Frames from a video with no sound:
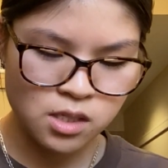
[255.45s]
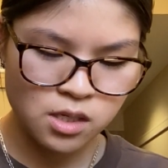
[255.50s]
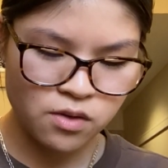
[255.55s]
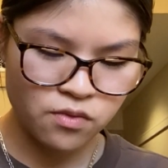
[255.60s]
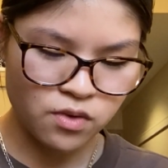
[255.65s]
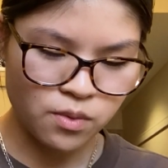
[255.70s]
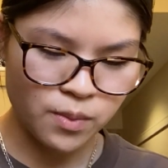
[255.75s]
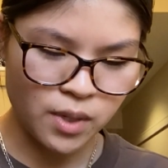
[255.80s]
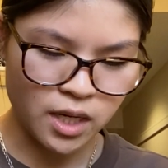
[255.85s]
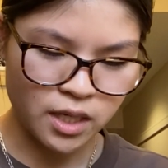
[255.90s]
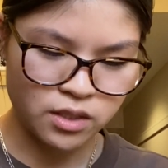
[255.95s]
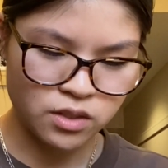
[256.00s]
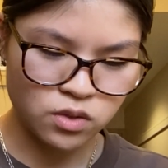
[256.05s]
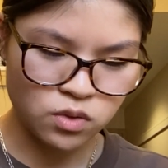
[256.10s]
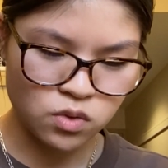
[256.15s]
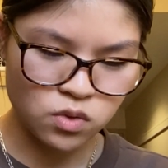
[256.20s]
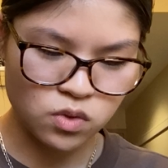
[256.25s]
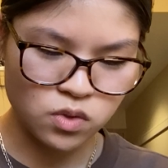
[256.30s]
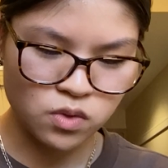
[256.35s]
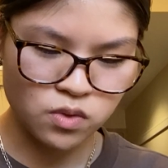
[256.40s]
from high
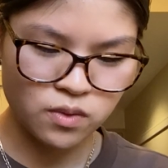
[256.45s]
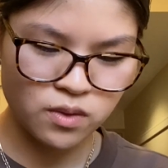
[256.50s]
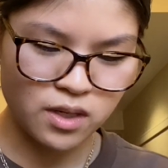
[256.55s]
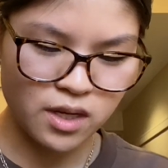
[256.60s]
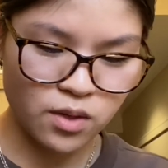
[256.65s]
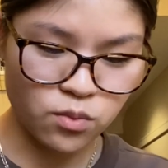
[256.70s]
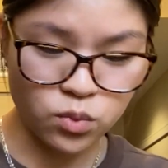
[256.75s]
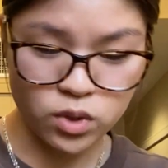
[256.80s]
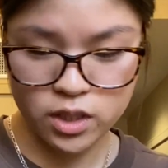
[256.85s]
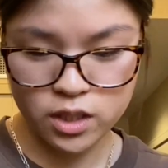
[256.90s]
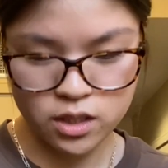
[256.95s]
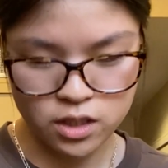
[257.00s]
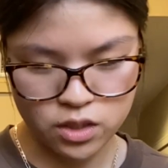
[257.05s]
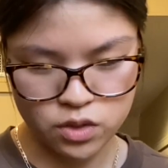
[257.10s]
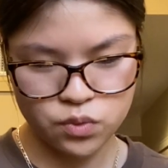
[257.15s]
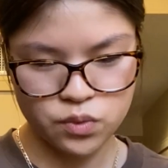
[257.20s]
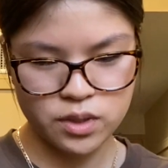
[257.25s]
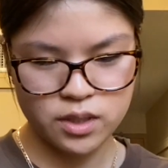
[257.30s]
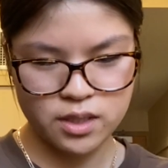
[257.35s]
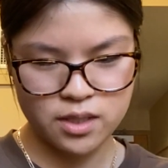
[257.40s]
school. I'm really close
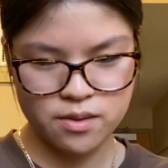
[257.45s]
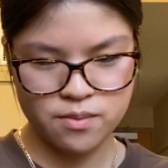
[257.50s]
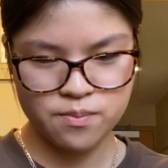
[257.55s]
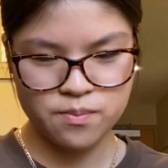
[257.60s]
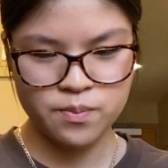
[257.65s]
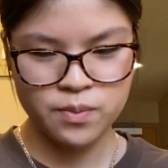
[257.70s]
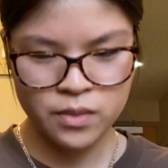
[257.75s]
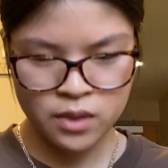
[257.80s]
with them.